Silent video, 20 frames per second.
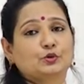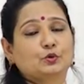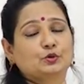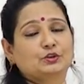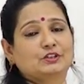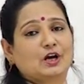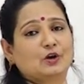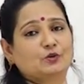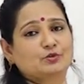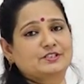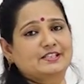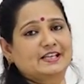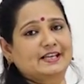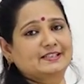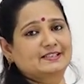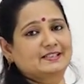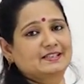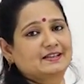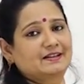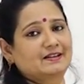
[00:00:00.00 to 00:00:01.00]

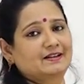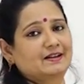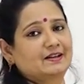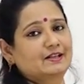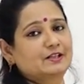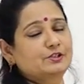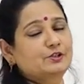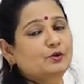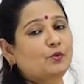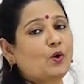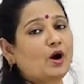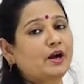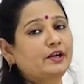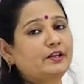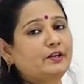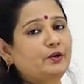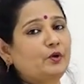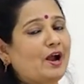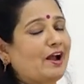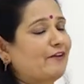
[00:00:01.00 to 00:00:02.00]
2000. So
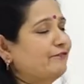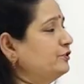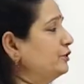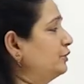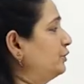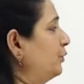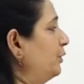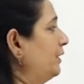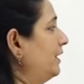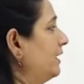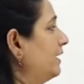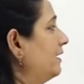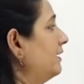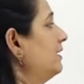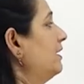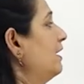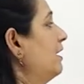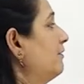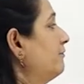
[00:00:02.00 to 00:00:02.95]
what you have to do here?